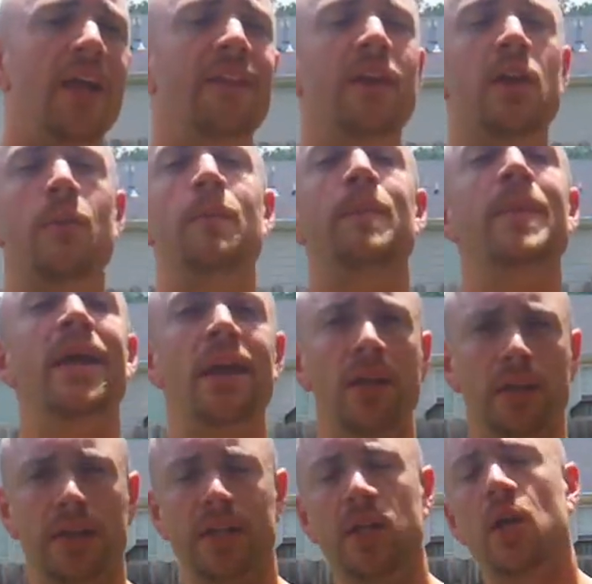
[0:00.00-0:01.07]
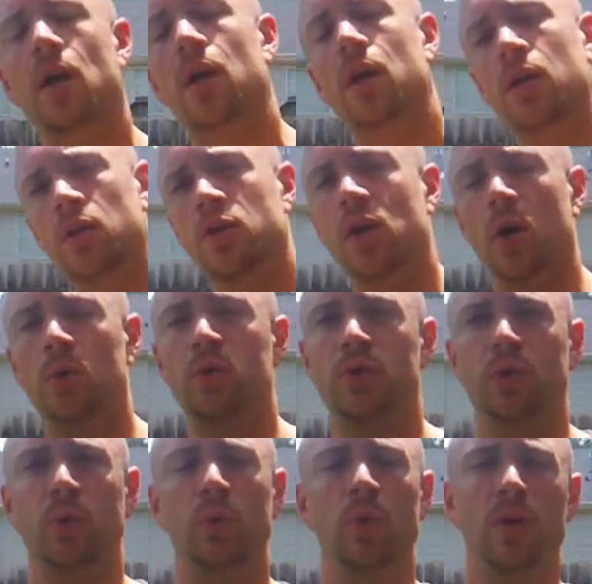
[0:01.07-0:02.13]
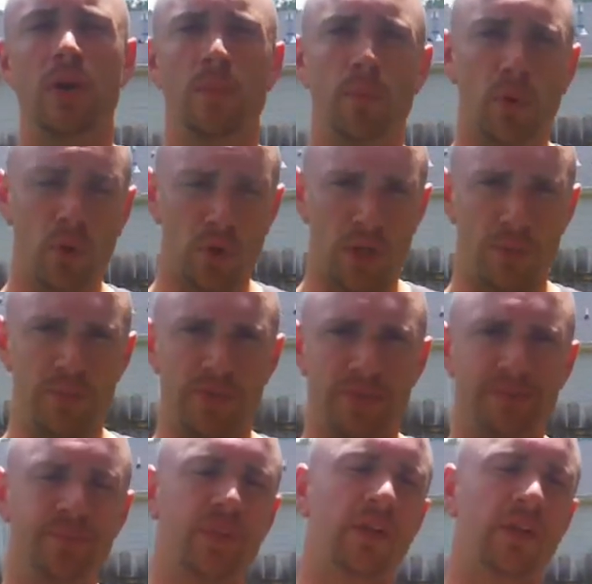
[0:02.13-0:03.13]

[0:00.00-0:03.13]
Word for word: and then immediately you go and do pull-ups.